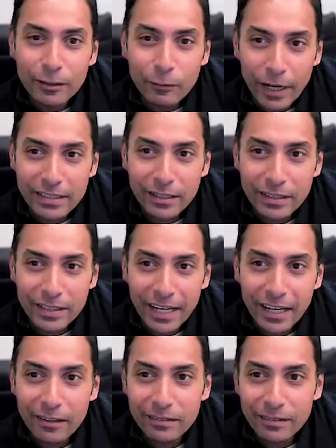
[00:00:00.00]
Rates are
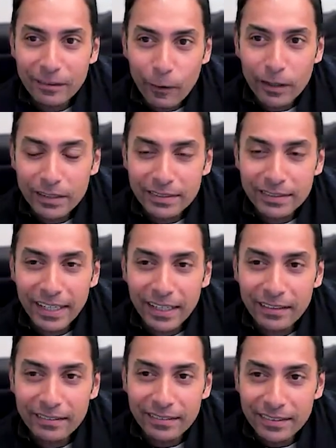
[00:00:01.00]
down, oil is
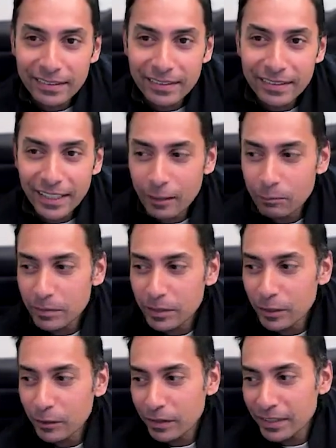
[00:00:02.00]
down.
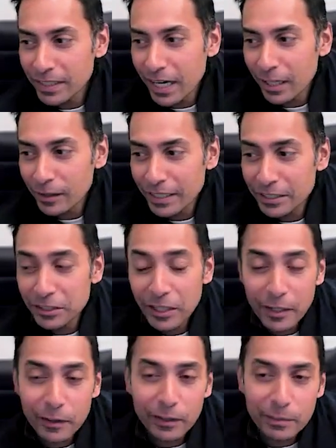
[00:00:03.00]
The dollar has
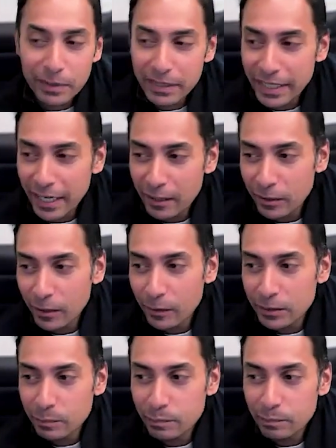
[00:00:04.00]
generally been down, although
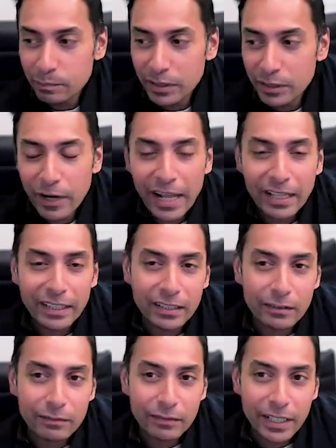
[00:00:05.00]
it's been
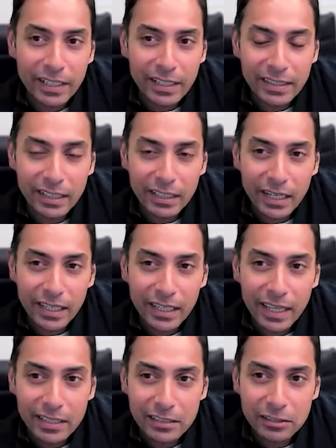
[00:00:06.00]
rallying of late. I think a lot of
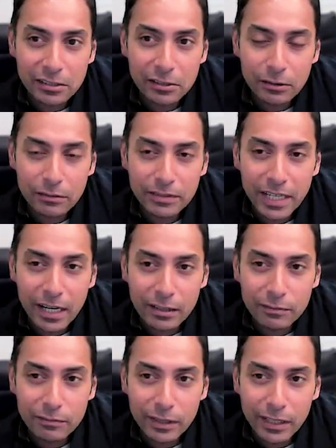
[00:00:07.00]
that is just sort of
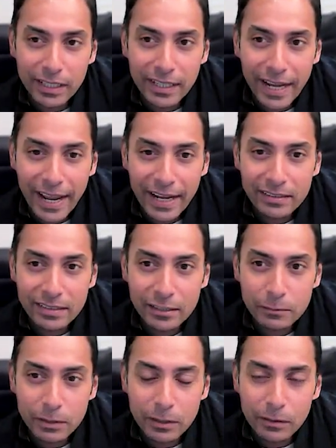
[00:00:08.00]
tariff-related angst
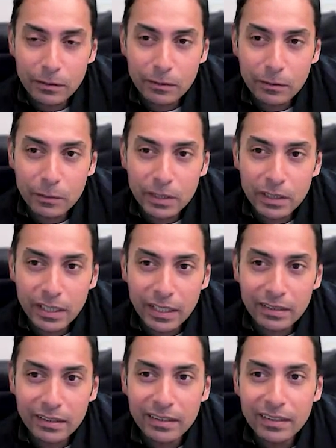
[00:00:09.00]
as we go through the
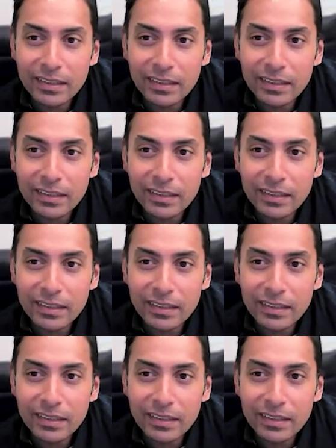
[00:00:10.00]
weekend.